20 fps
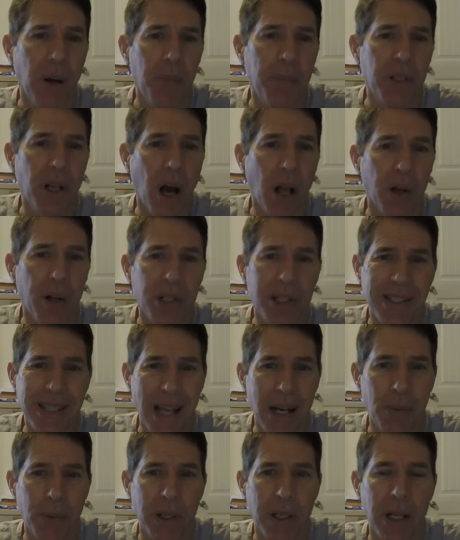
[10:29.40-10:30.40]
dollar
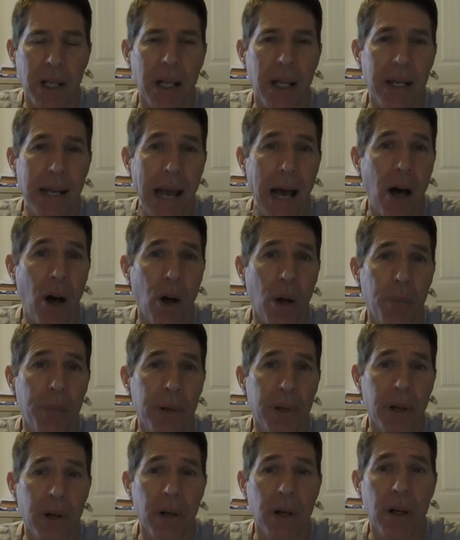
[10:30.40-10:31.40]
settlement and now
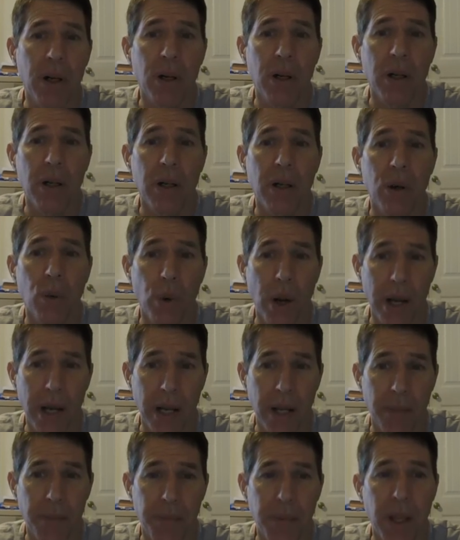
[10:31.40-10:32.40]
appear
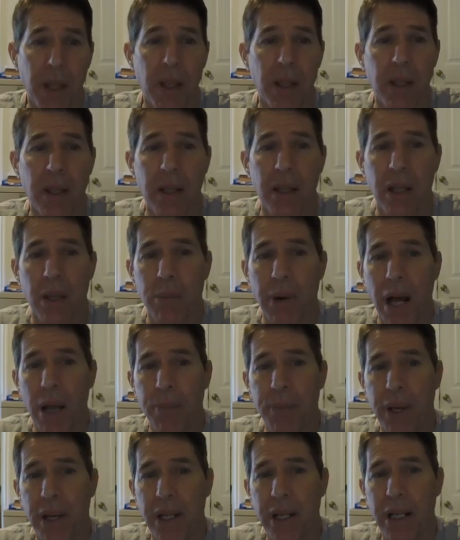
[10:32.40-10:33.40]
ready. In my
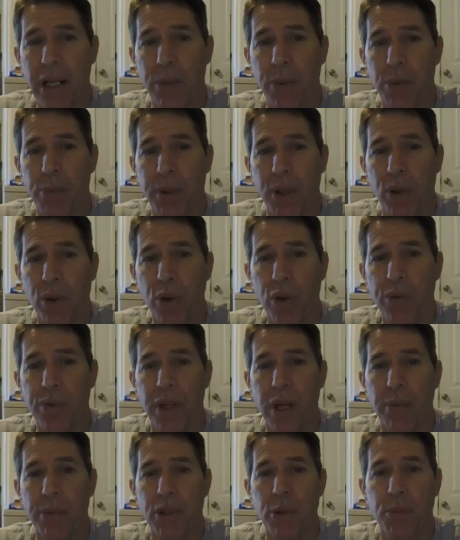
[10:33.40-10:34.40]
opinion, it would behoove
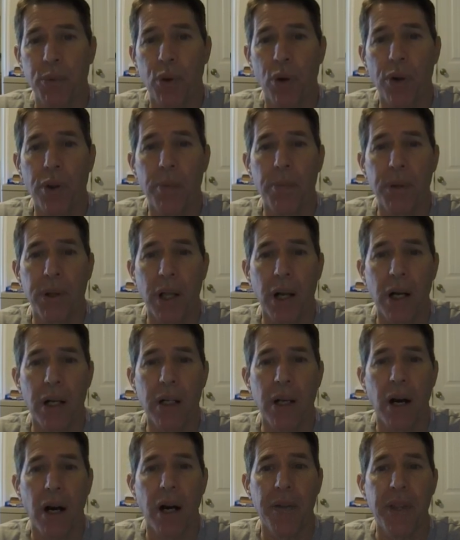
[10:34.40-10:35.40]
them to pull the
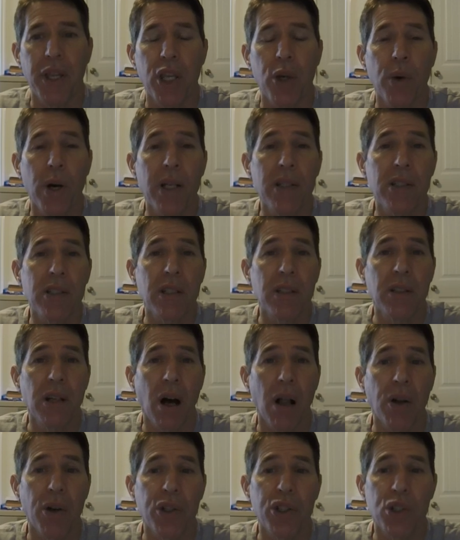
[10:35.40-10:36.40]
plug on the US
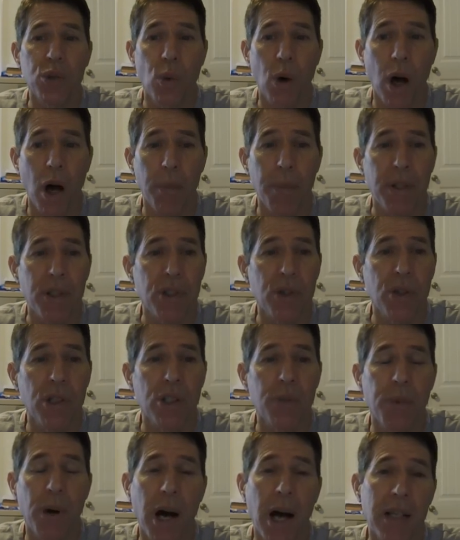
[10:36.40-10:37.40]
dollar swamp as soon
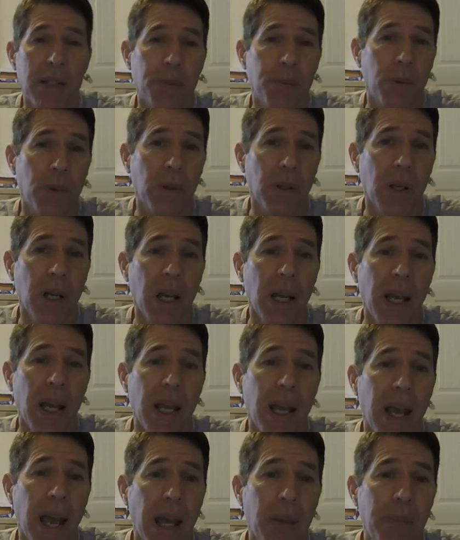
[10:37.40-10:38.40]
as possible,
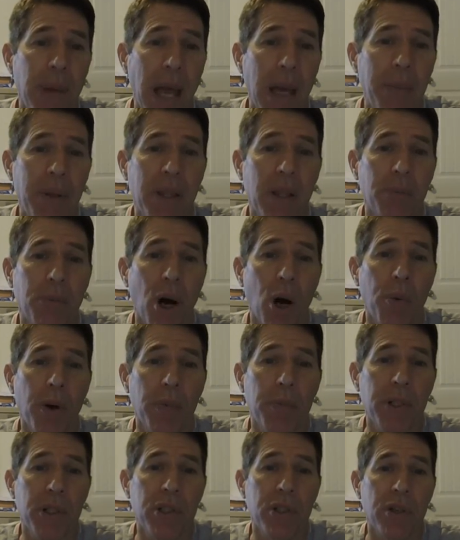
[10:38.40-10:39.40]
and maybe the
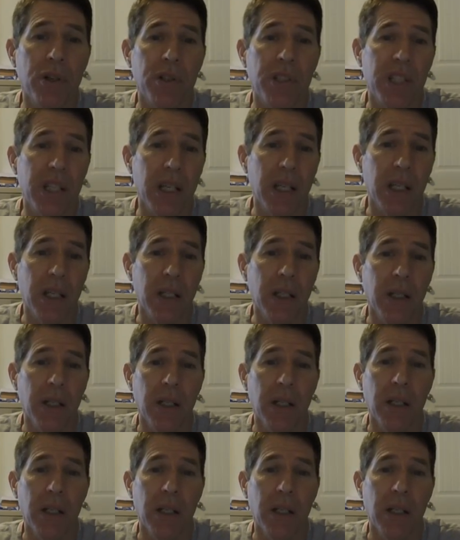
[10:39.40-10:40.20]
moment Mr. Z